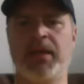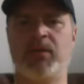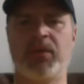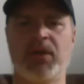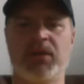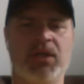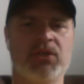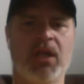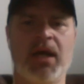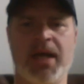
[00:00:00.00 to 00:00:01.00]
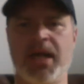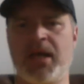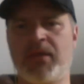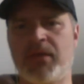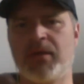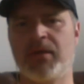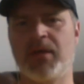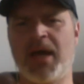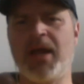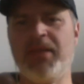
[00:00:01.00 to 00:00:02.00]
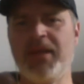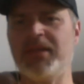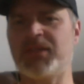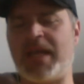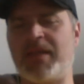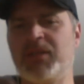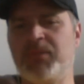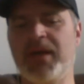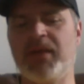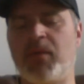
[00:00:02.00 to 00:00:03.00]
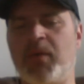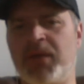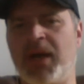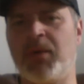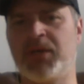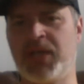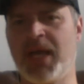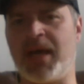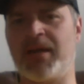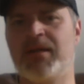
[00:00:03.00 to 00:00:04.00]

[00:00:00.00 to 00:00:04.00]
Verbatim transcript: that because on july 8th and i think this came, this might have come up in our chat